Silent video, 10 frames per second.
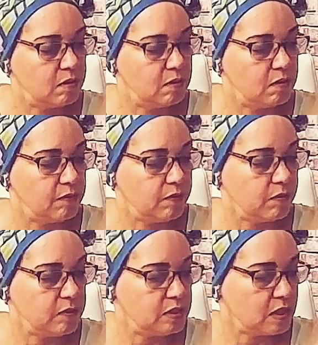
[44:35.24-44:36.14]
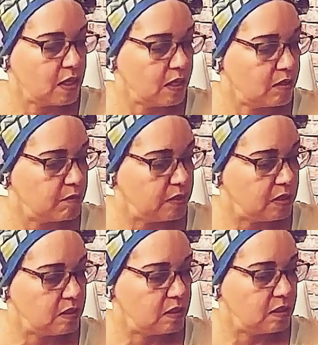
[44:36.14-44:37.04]
for
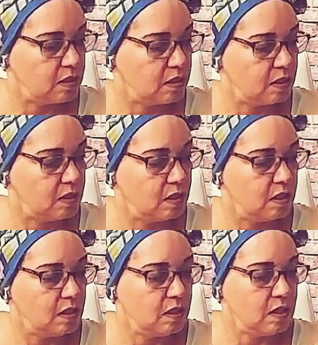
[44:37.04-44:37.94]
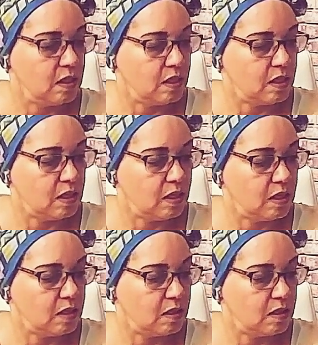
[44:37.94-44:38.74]
retirement. And